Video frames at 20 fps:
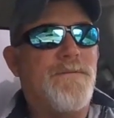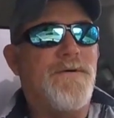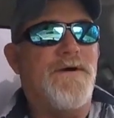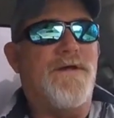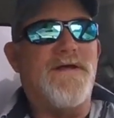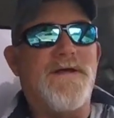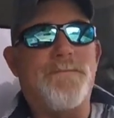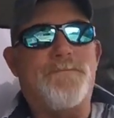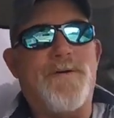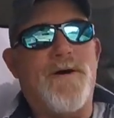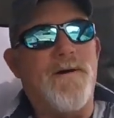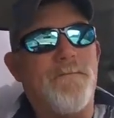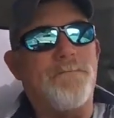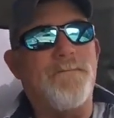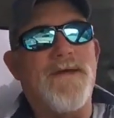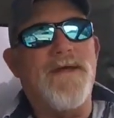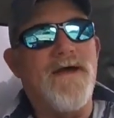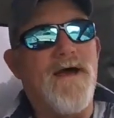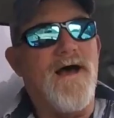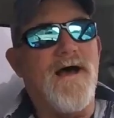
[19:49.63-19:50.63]
Well, he
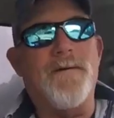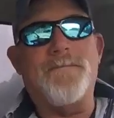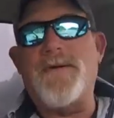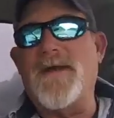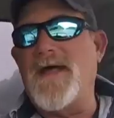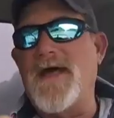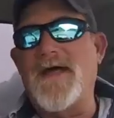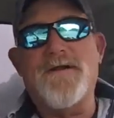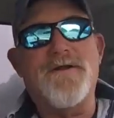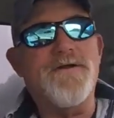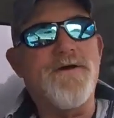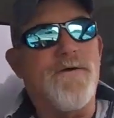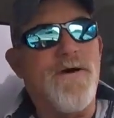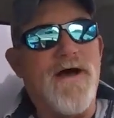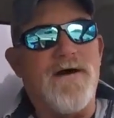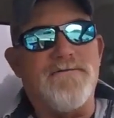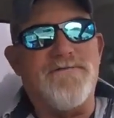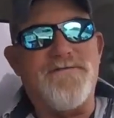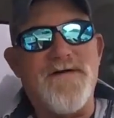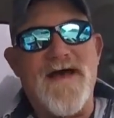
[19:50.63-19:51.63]
pumped me up, and I don't know
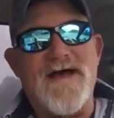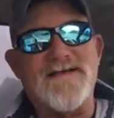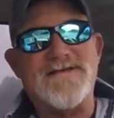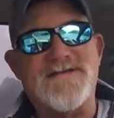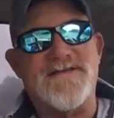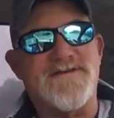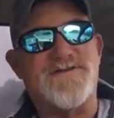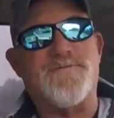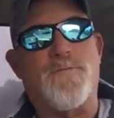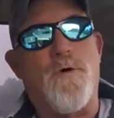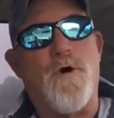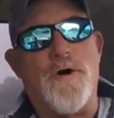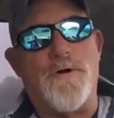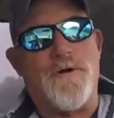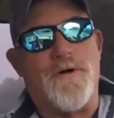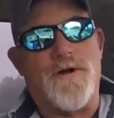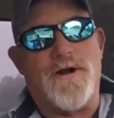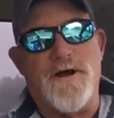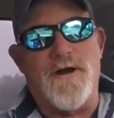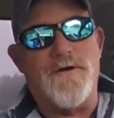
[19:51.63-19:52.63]
how fast this
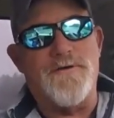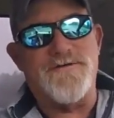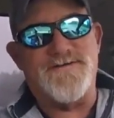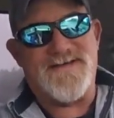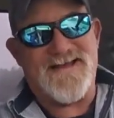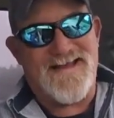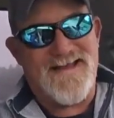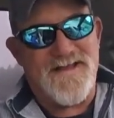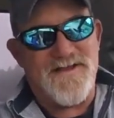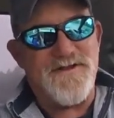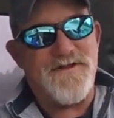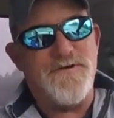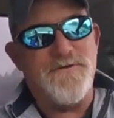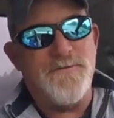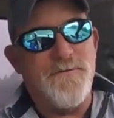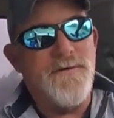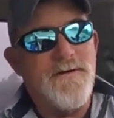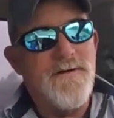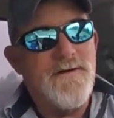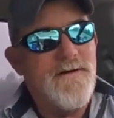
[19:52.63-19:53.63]
water goes in you.